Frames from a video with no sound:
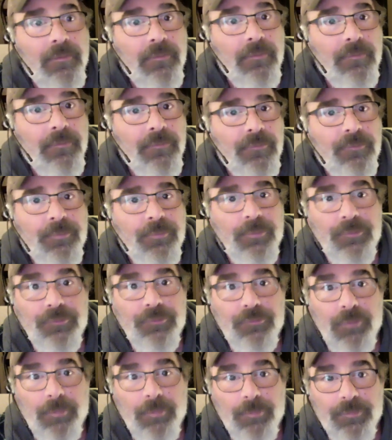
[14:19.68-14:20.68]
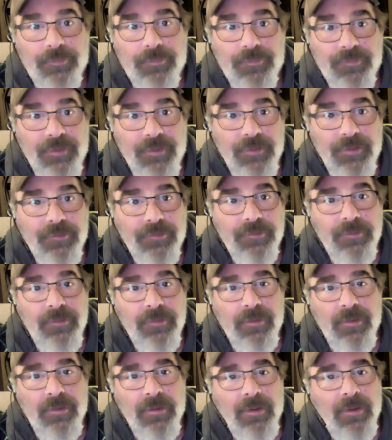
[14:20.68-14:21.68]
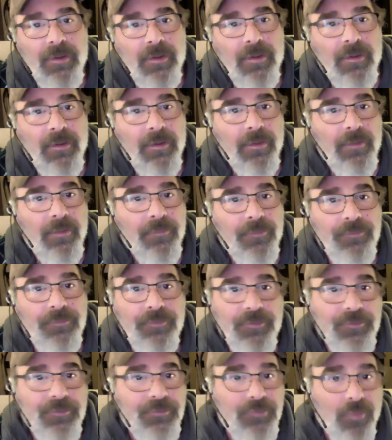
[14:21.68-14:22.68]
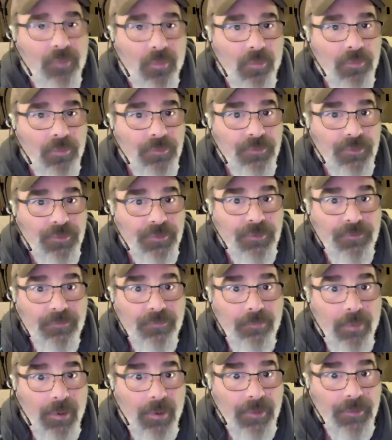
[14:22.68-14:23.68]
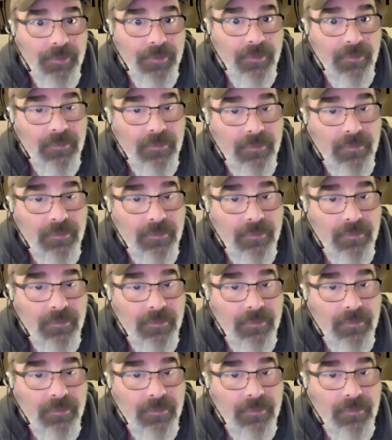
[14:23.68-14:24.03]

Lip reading: spiritual representation, they're just souls in a different body.